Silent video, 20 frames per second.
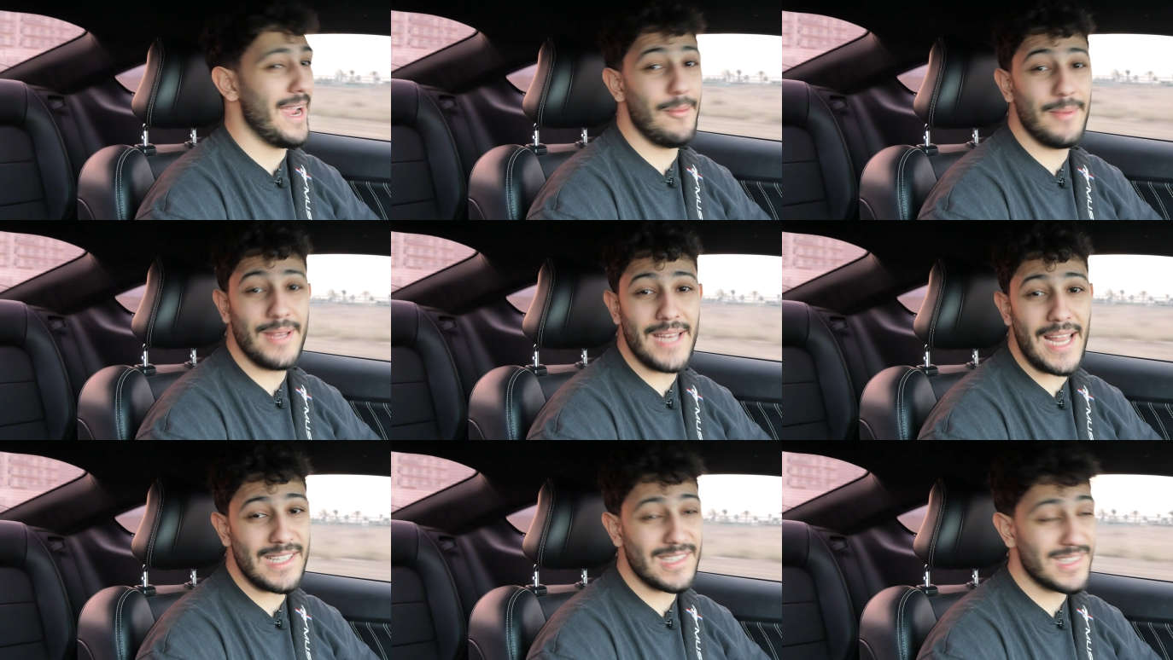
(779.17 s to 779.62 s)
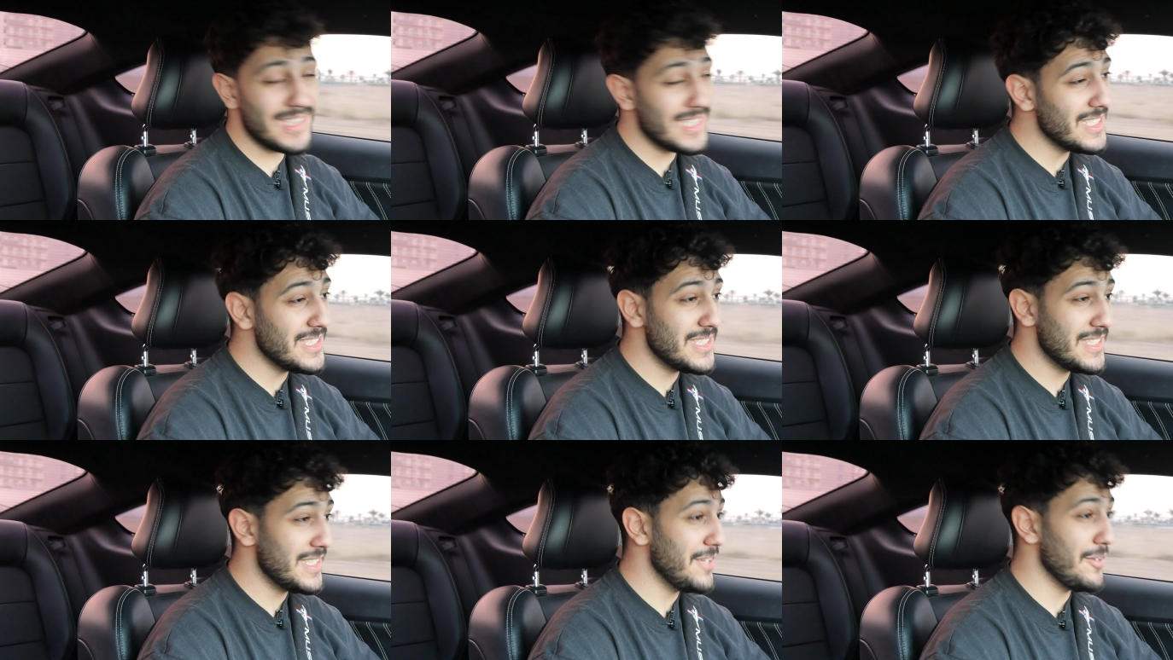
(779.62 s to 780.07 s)
I mean, at
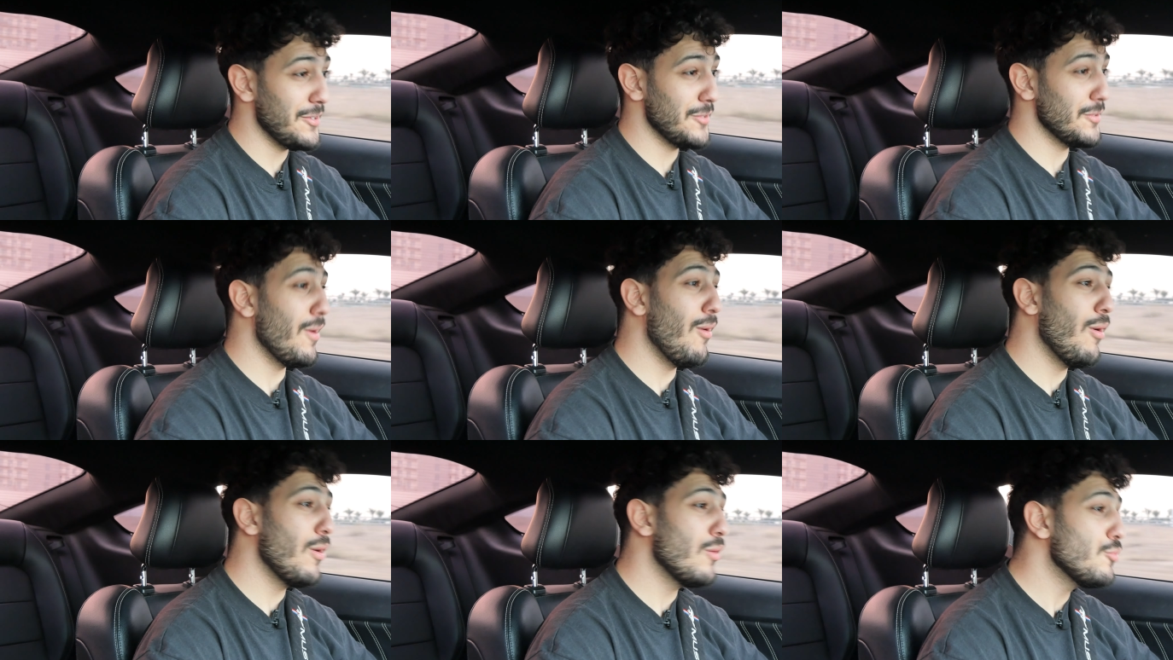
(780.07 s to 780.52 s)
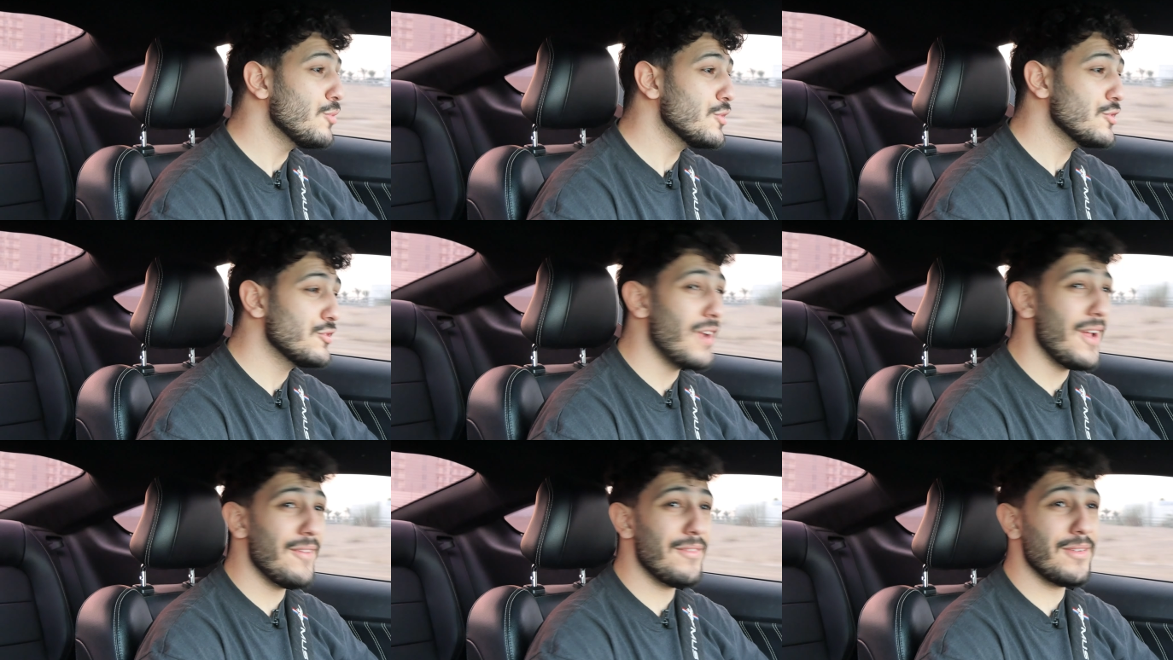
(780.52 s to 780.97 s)
least here, no one was
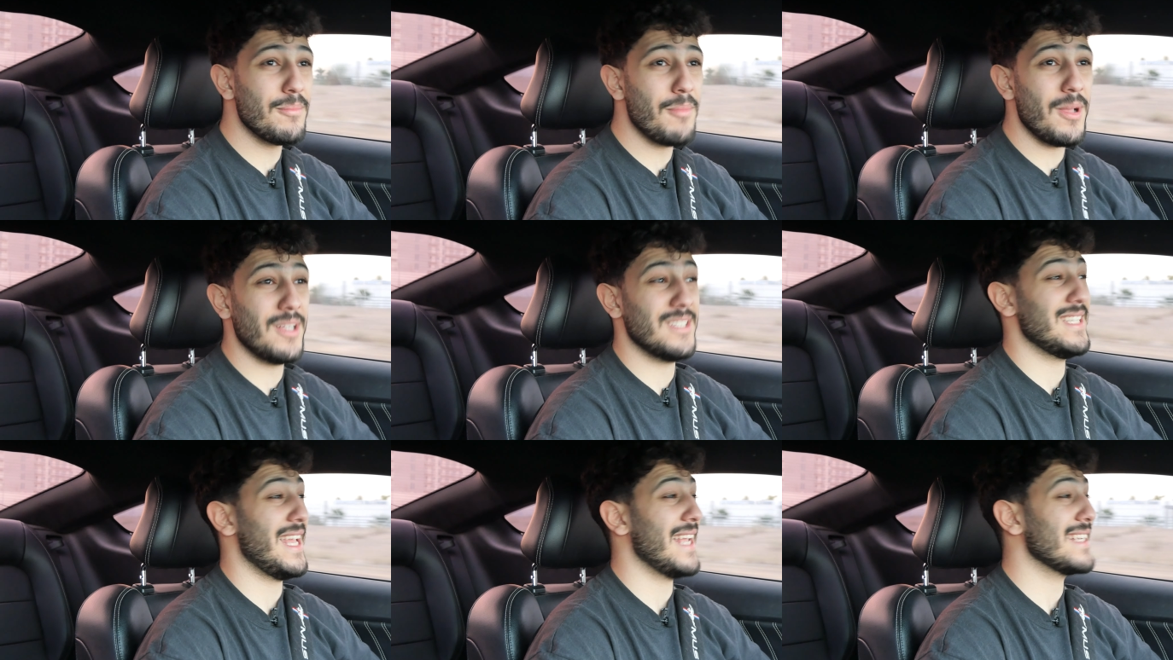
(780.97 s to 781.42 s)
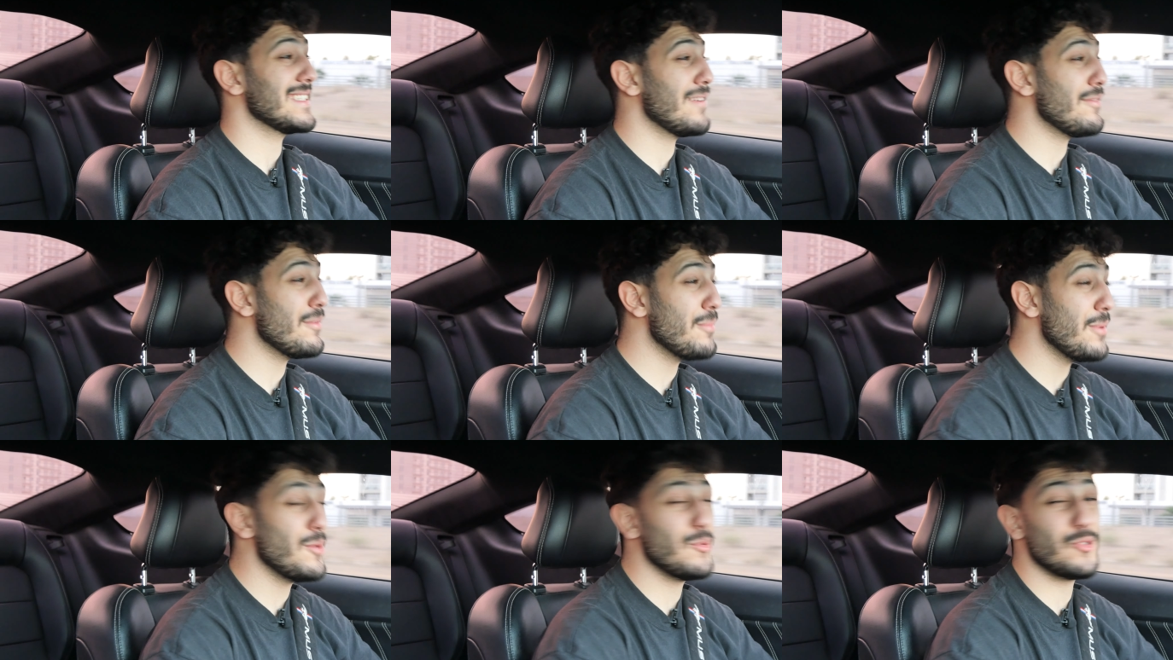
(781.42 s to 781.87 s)
driving Mustangs.
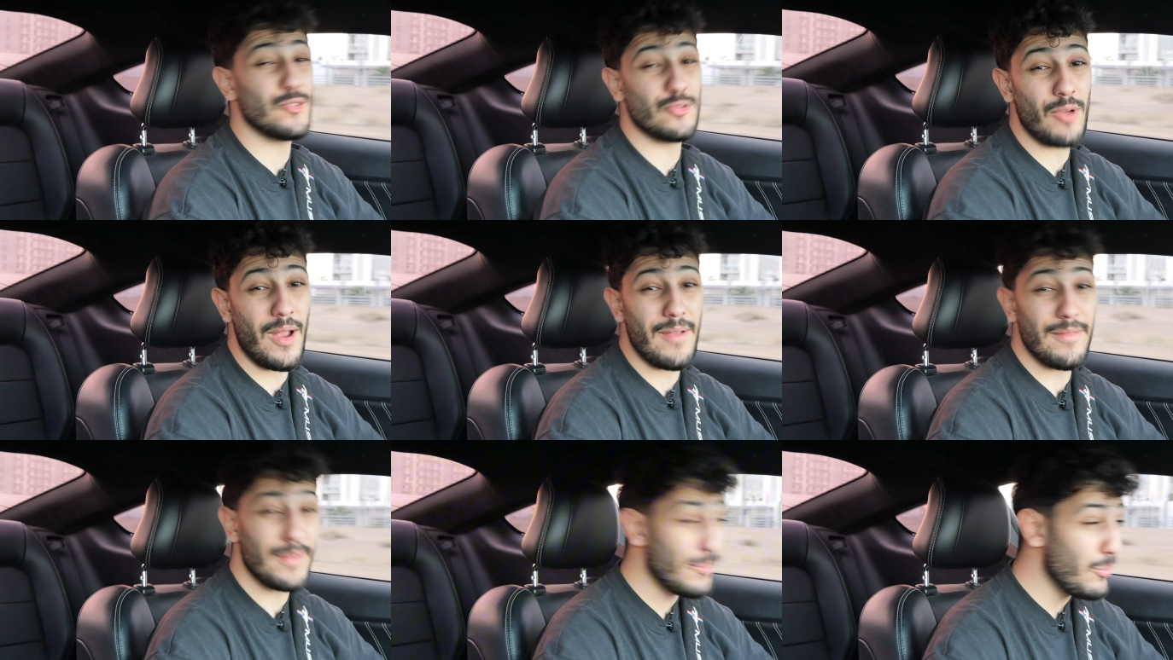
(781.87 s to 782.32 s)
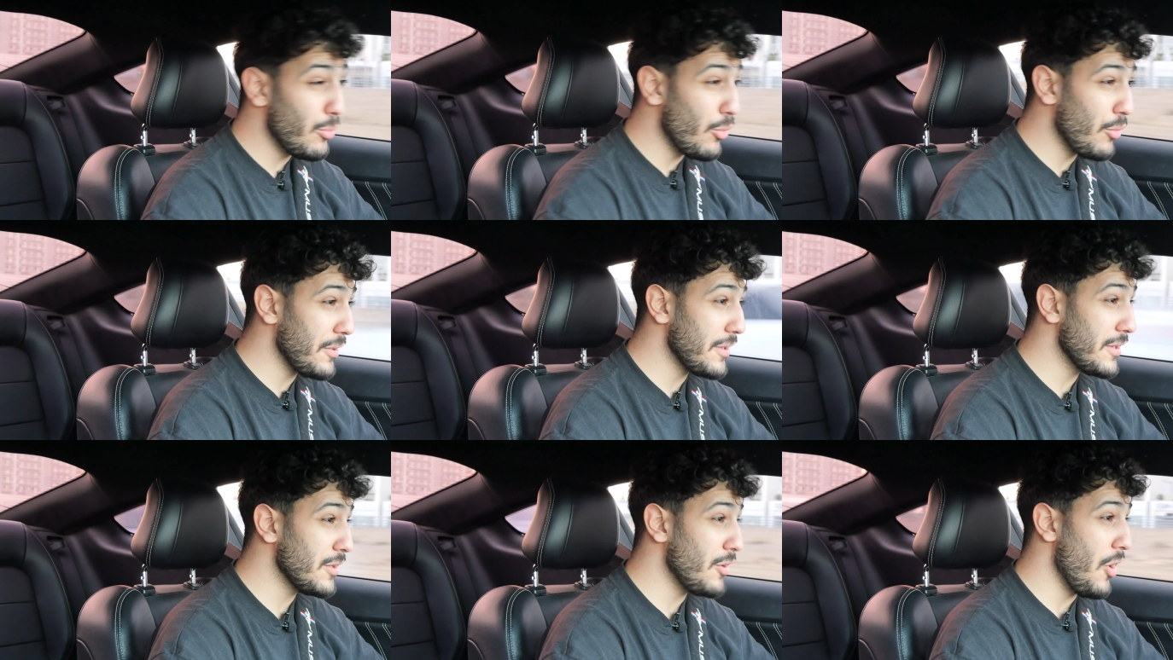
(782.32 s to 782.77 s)
Everybody was driving
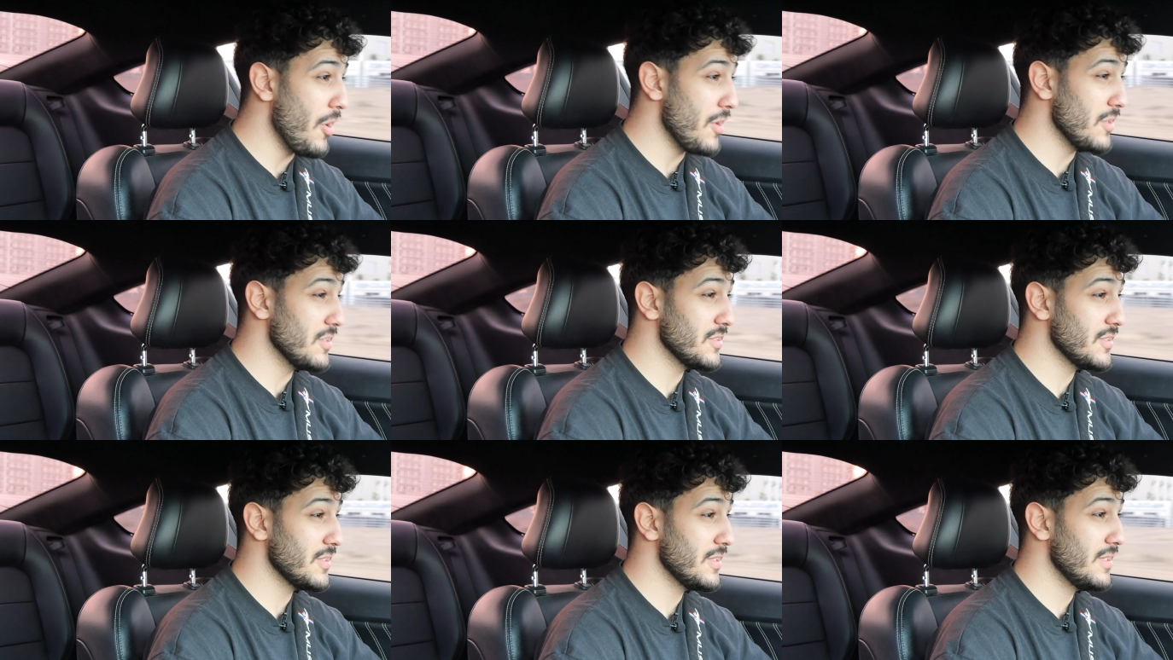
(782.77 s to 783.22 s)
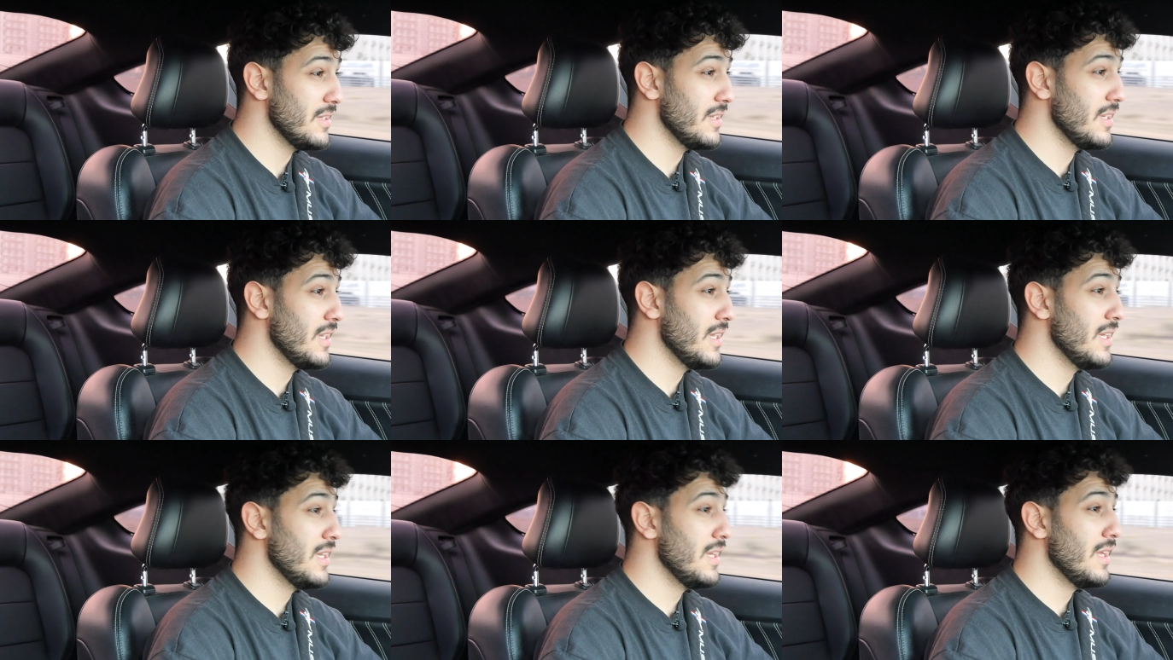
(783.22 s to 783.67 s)
boring cars
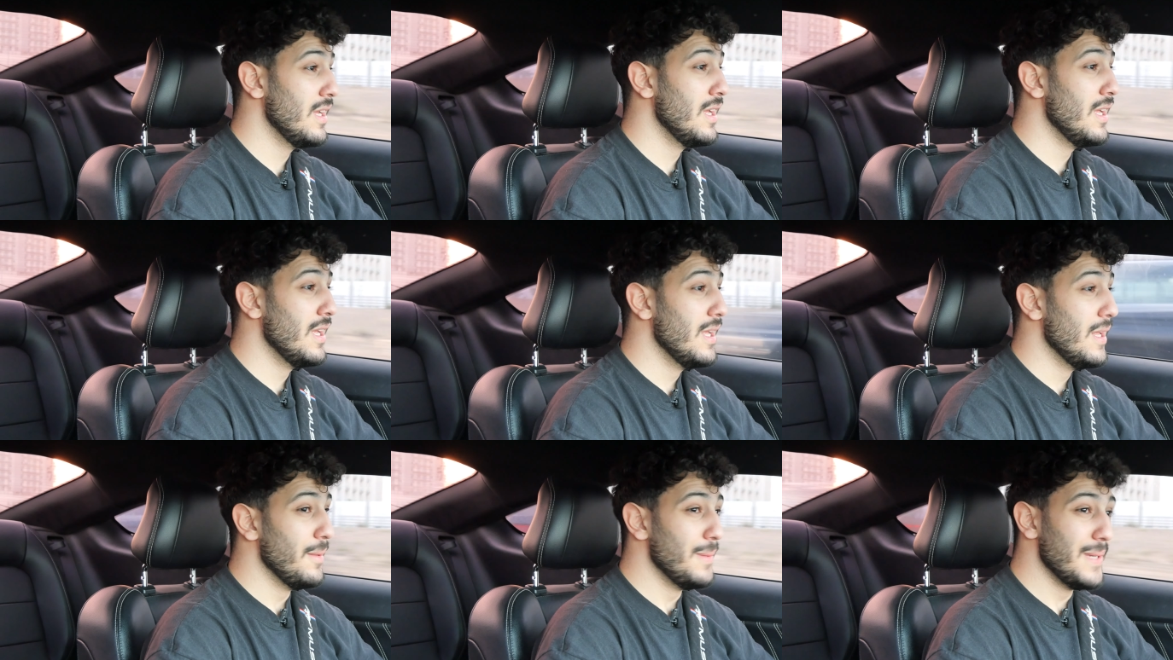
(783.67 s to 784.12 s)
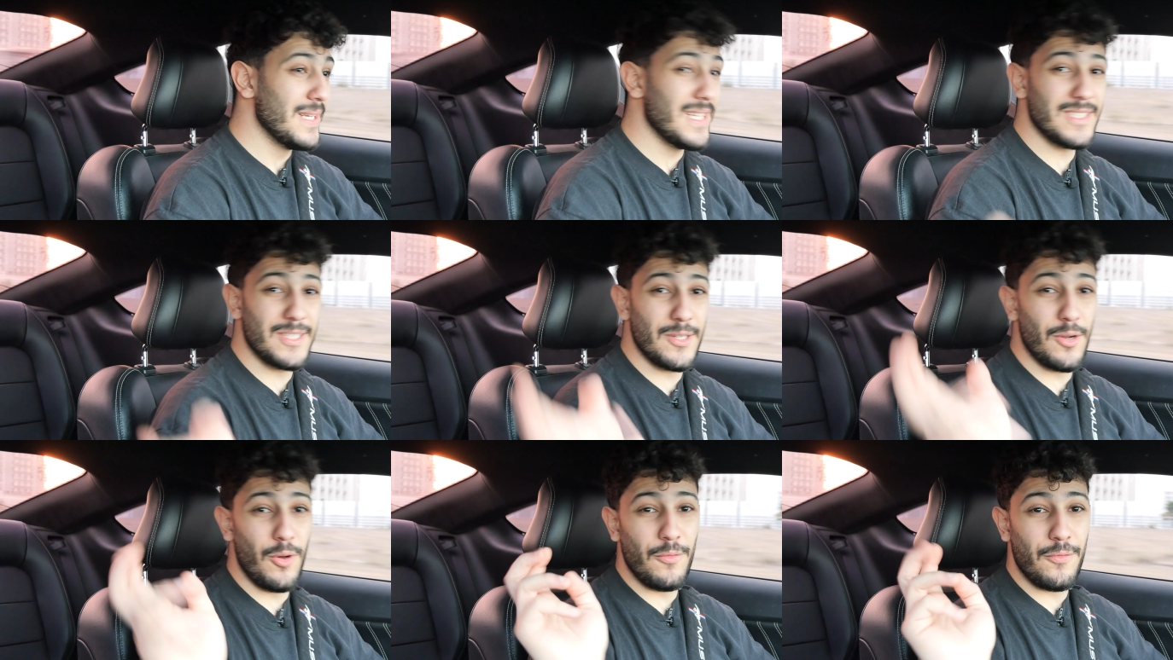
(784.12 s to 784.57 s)

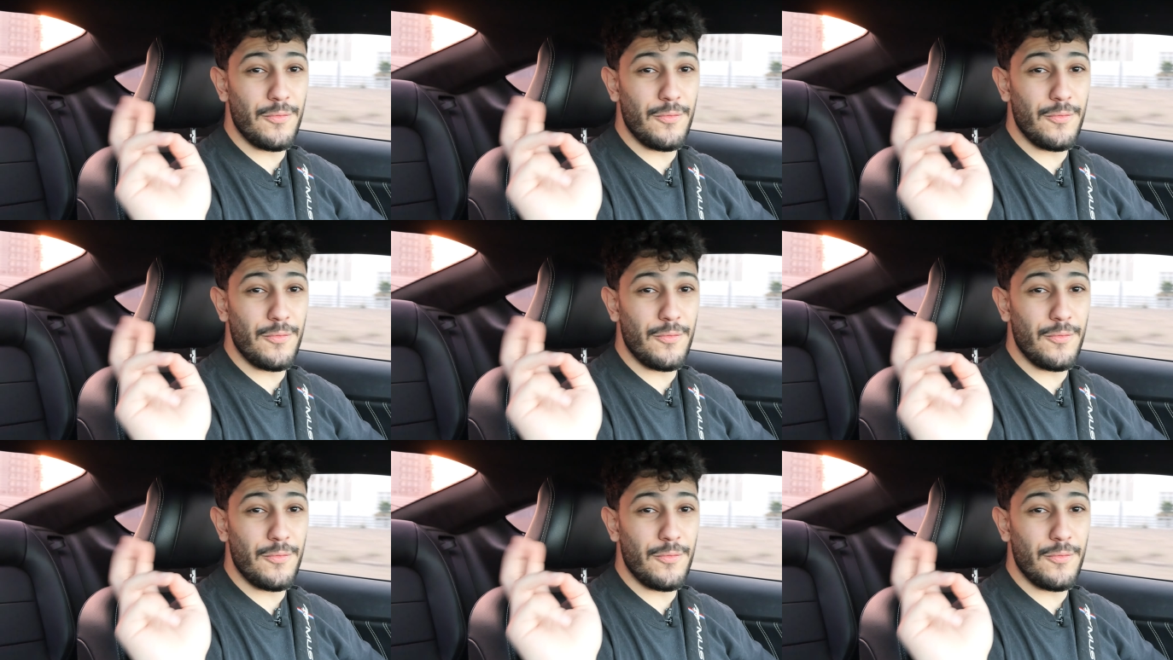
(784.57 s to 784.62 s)
because, you know,